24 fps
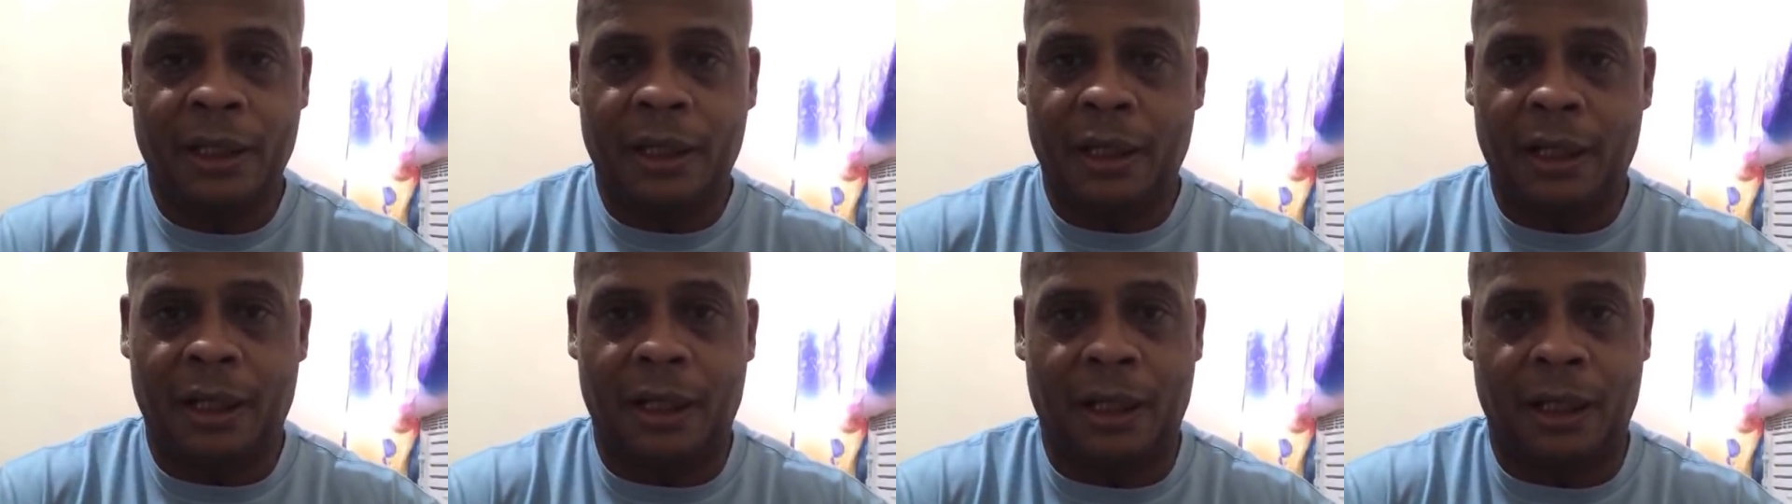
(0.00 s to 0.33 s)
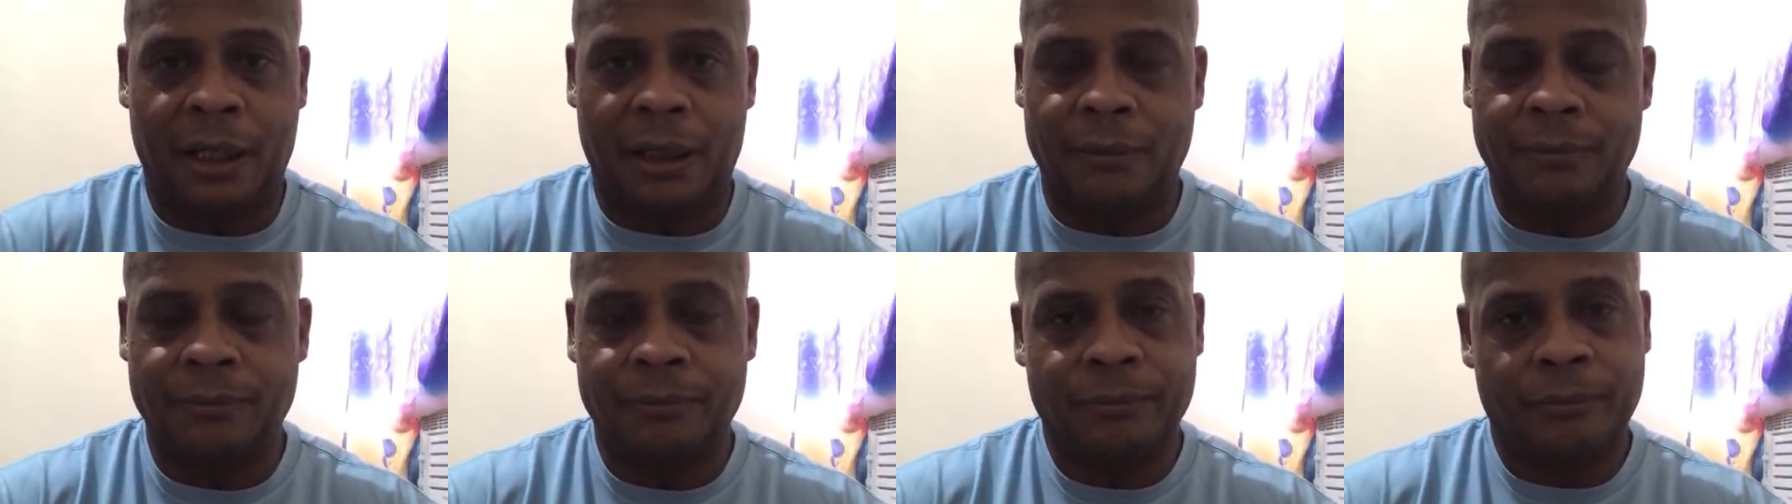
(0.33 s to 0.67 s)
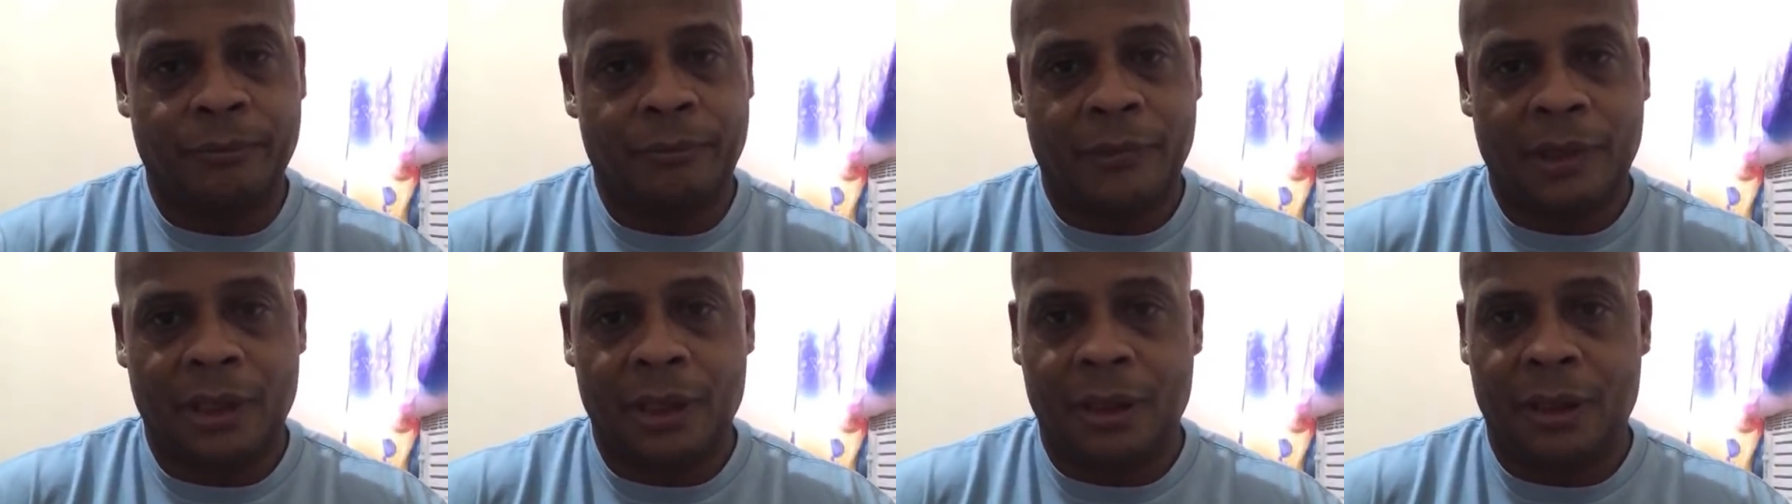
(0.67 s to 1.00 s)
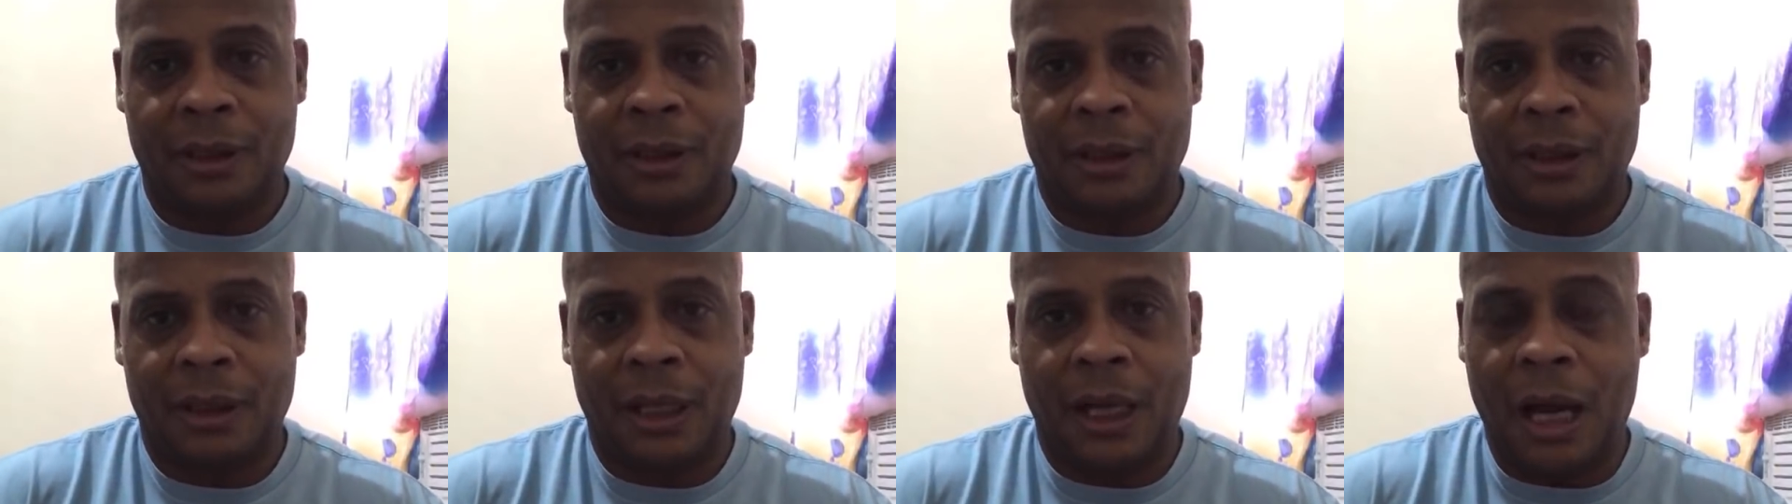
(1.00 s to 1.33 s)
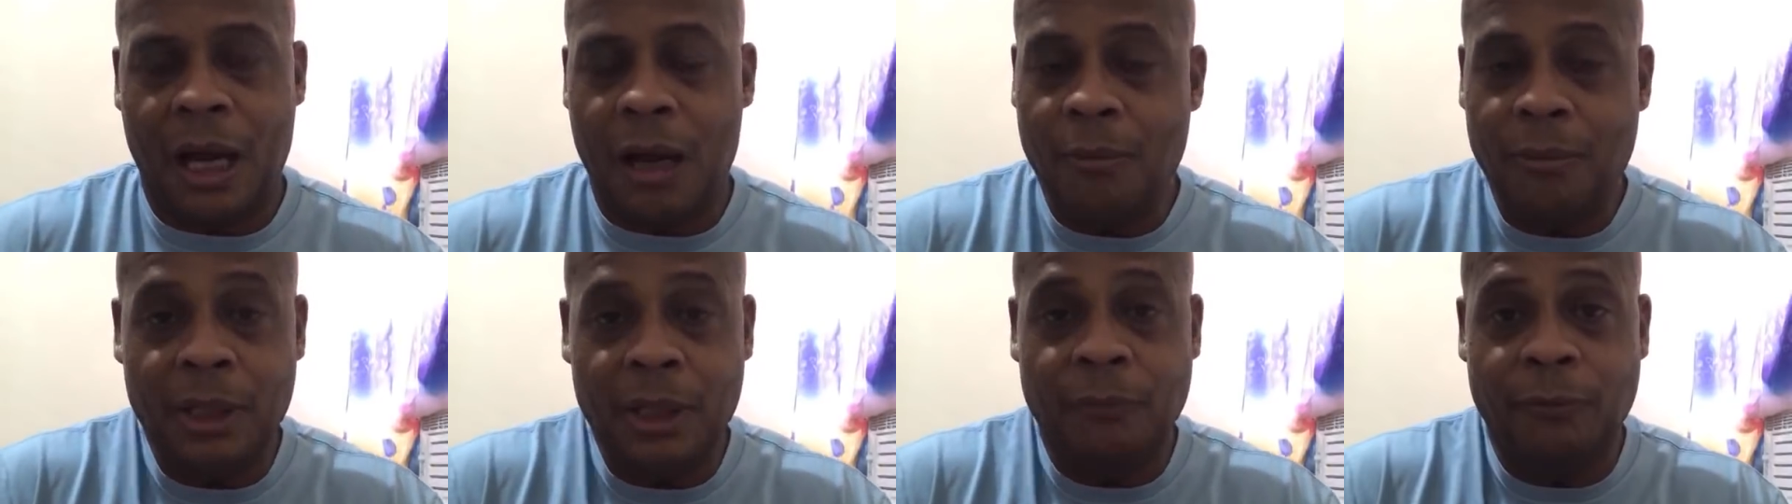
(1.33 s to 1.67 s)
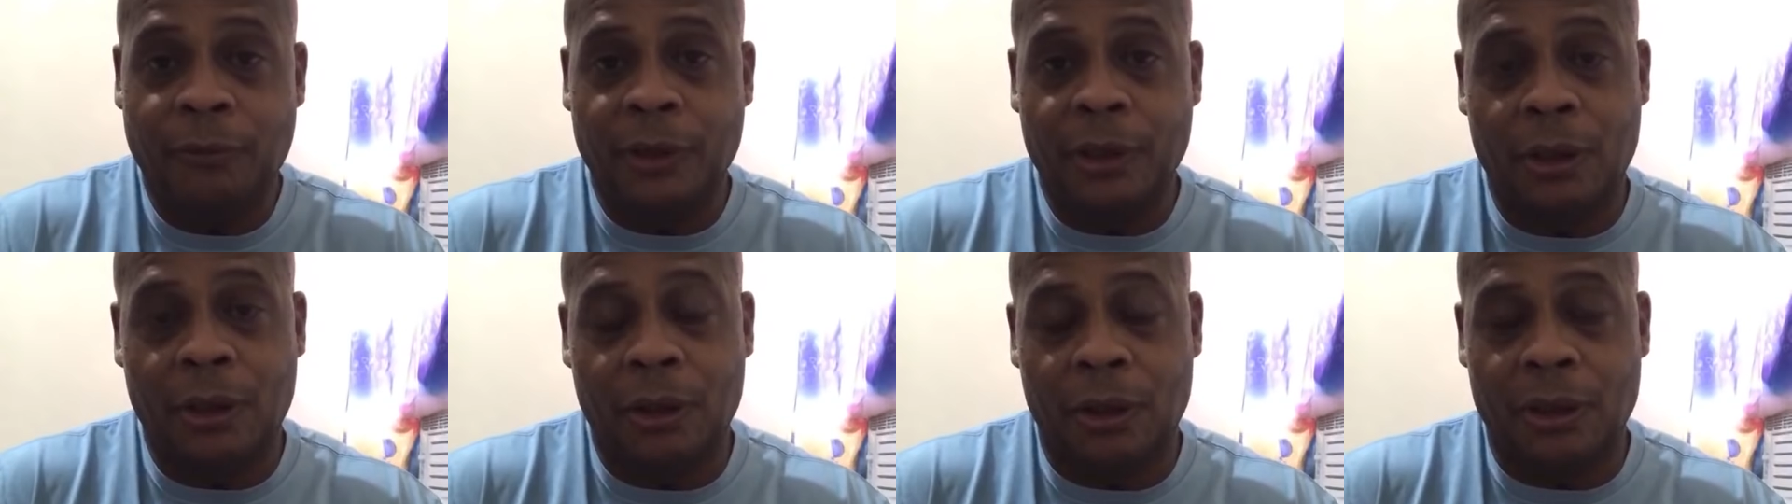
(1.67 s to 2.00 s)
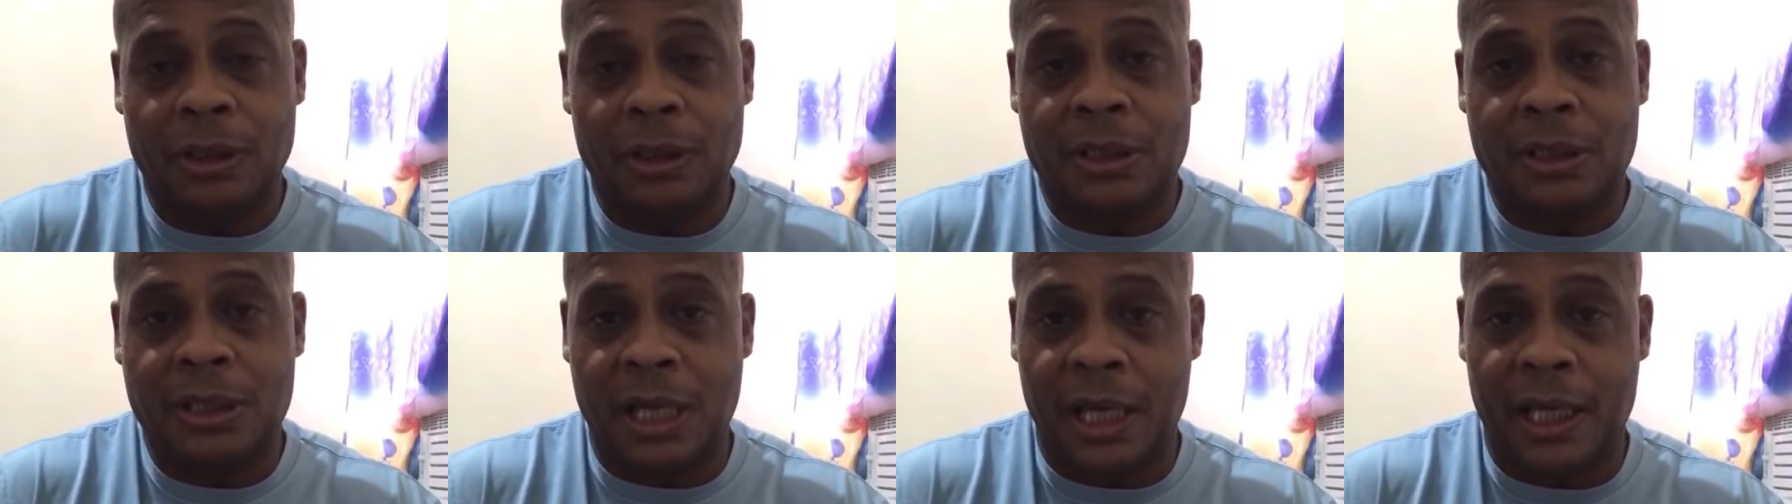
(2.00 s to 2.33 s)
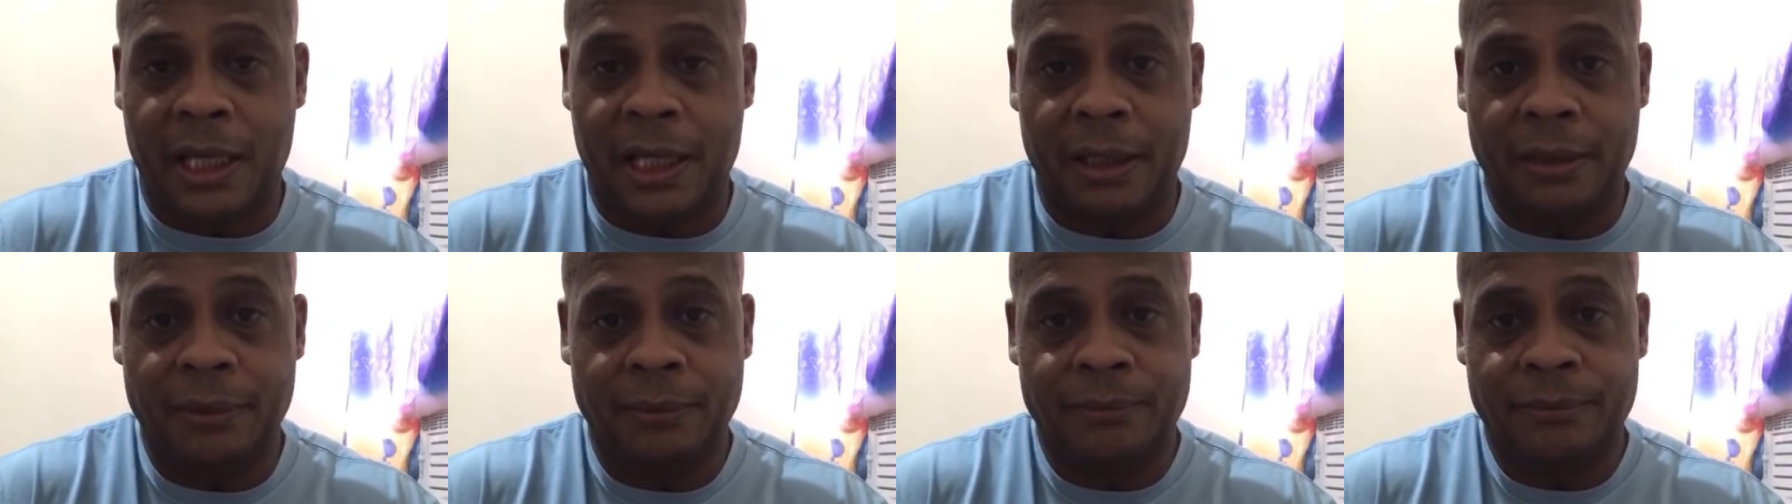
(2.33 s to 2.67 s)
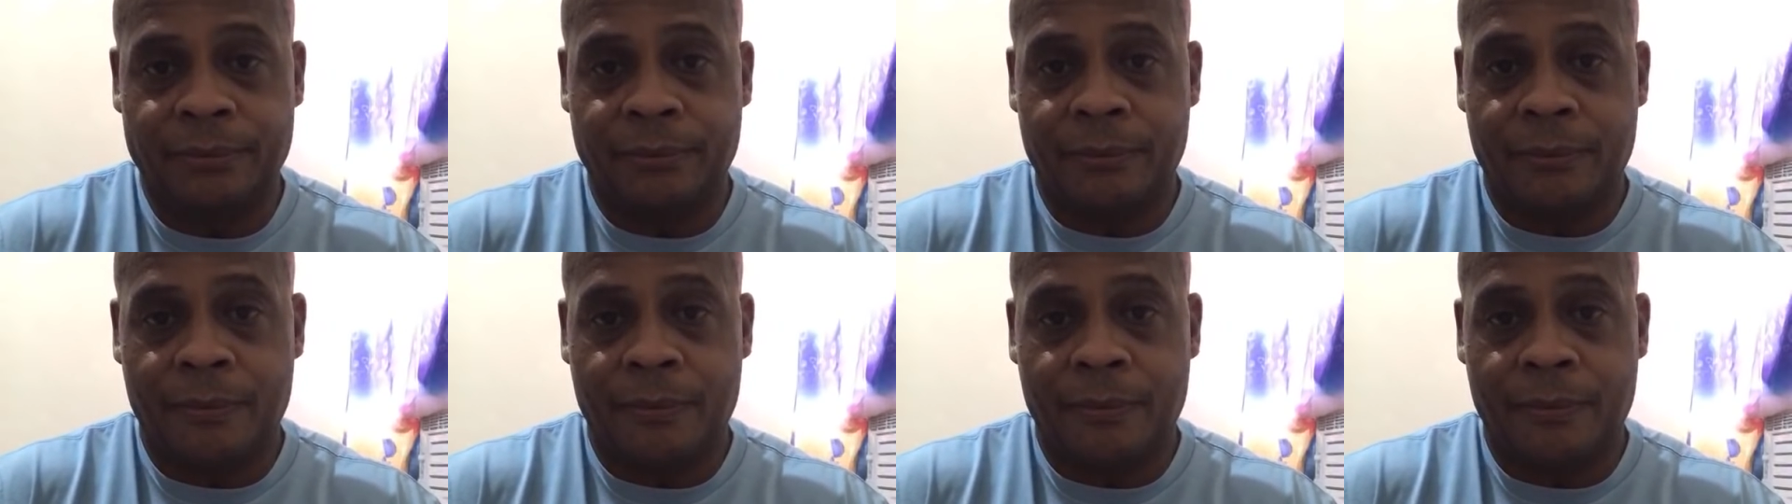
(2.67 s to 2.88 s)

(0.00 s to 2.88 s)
I'm even going to say